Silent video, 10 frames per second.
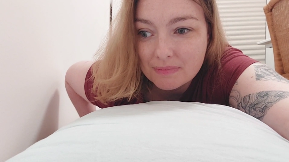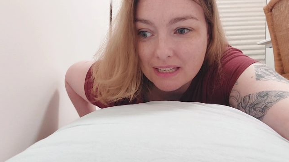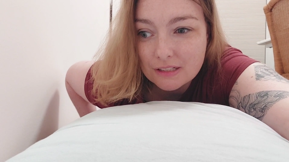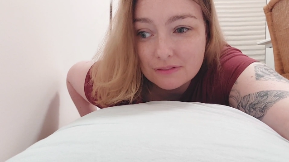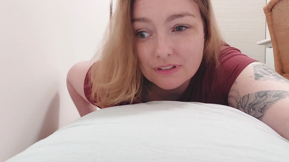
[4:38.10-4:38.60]

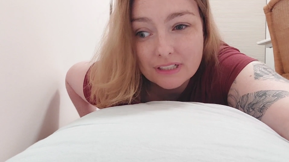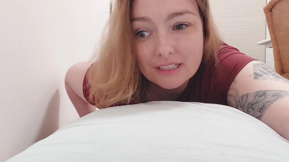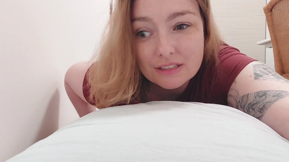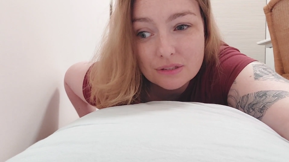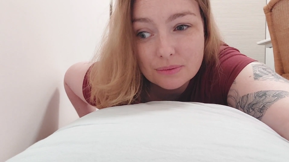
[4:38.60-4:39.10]
introverted
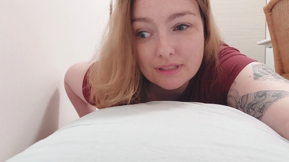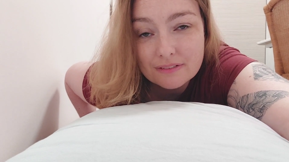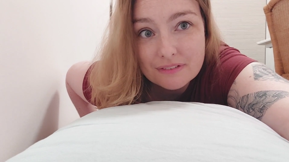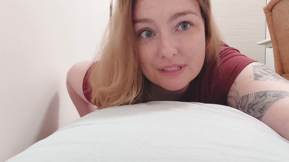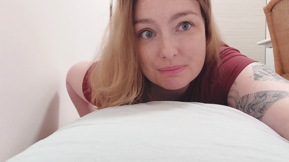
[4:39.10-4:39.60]

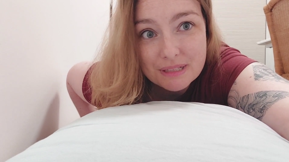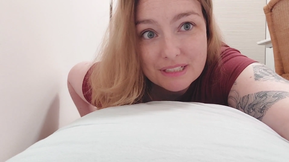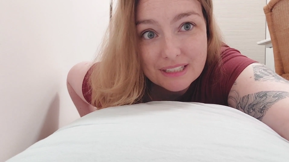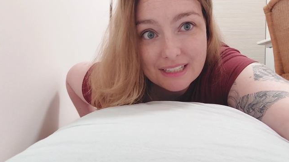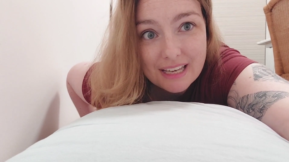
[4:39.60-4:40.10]
intuitive,
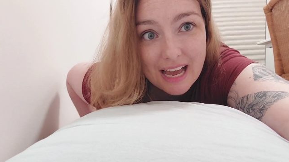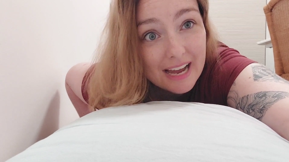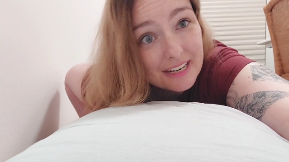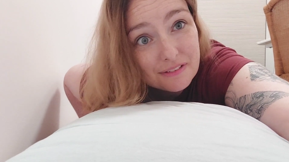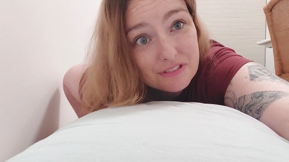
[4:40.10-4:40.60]
especially
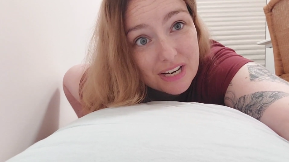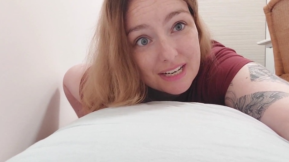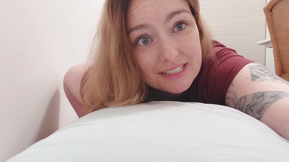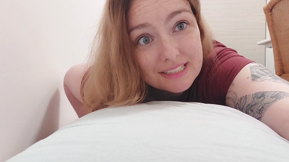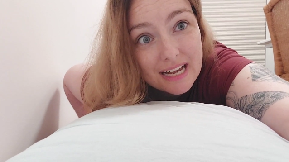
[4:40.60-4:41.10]

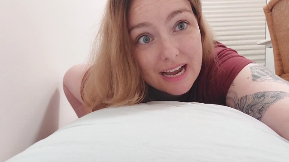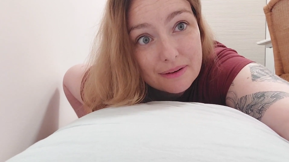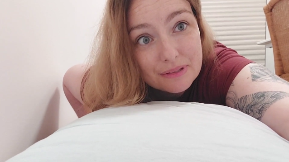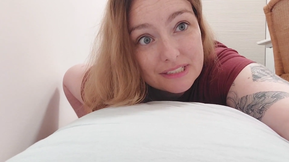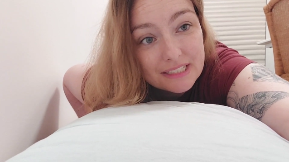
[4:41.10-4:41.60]
INFJs, I
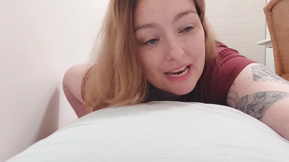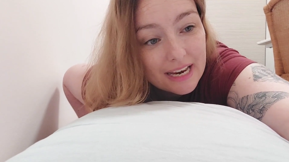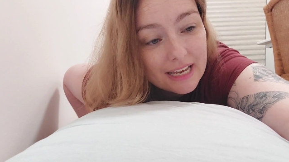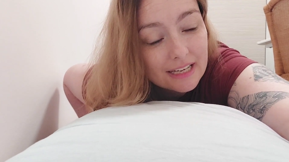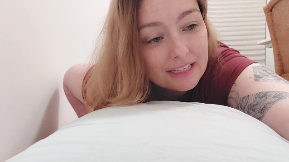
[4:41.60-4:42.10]
would
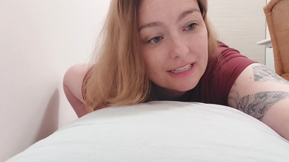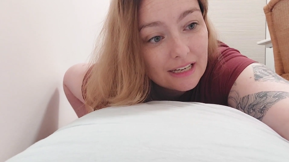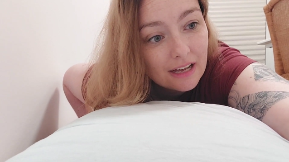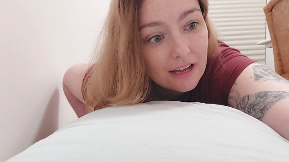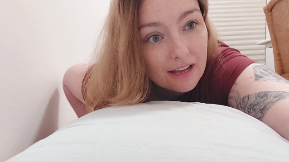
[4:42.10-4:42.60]
say,
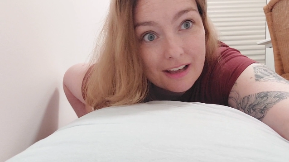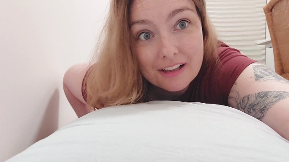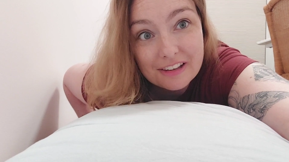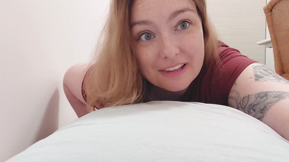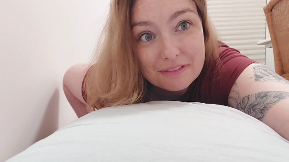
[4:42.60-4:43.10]

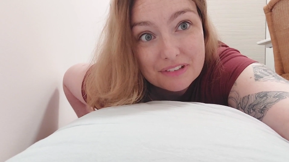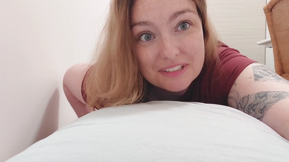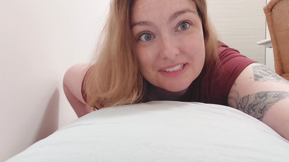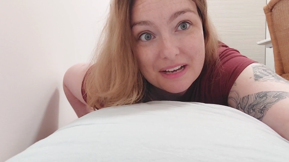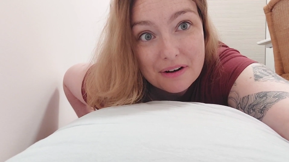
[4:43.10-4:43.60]
love
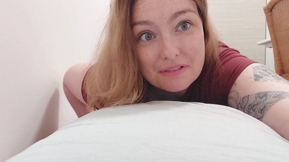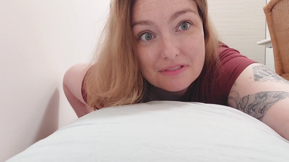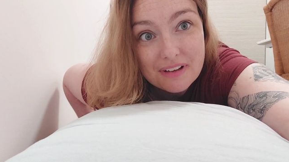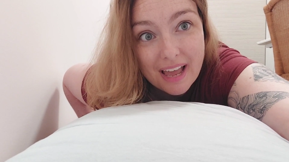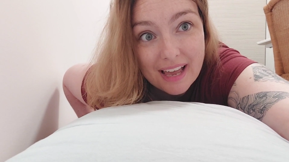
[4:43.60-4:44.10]

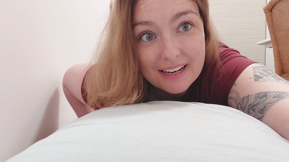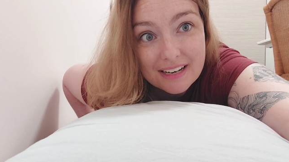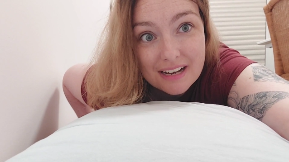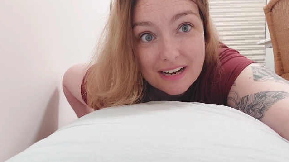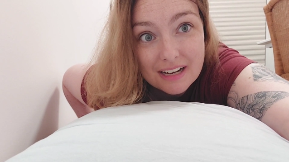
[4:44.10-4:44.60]
yourself,
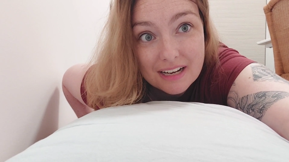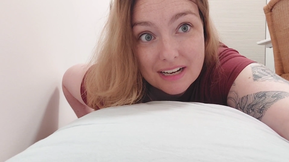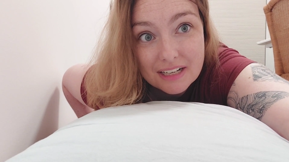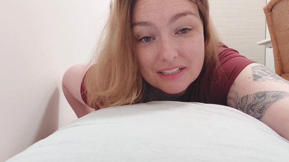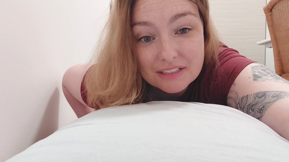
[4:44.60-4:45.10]
and
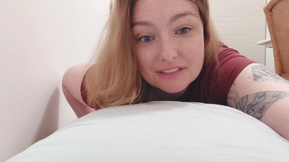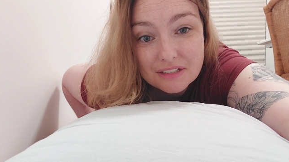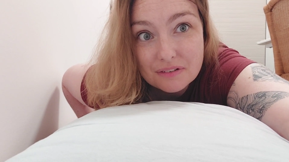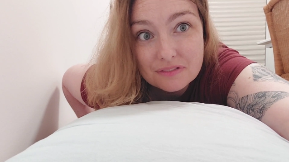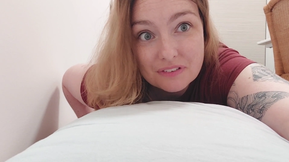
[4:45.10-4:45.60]

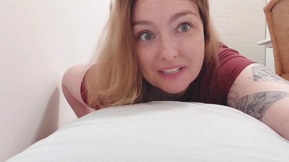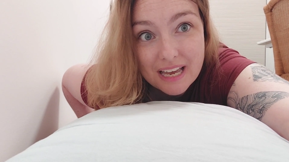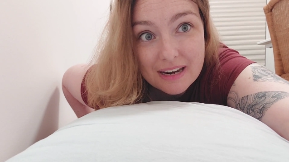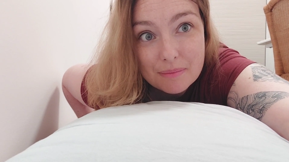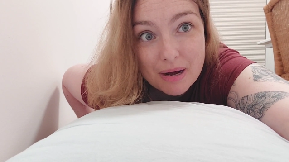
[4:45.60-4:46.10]
don't
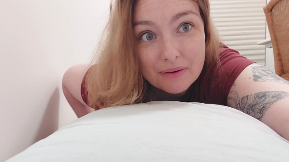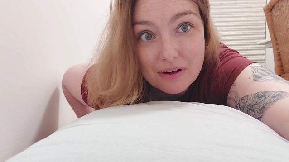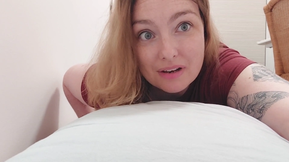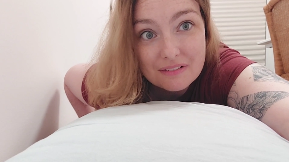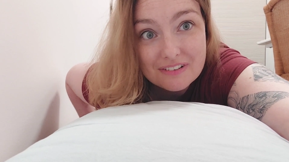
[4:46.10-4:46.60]
forget about
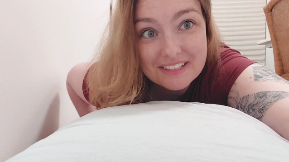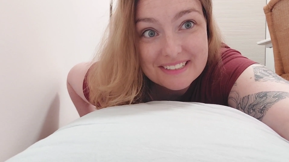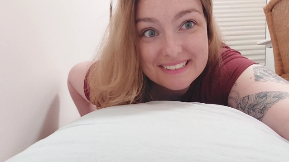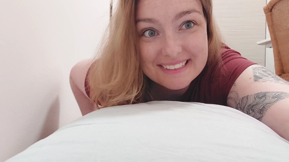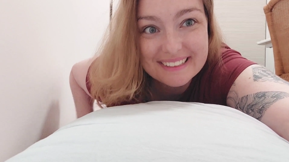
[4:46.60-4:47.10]
all of
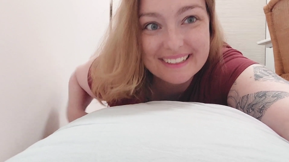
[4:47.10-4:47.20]
us.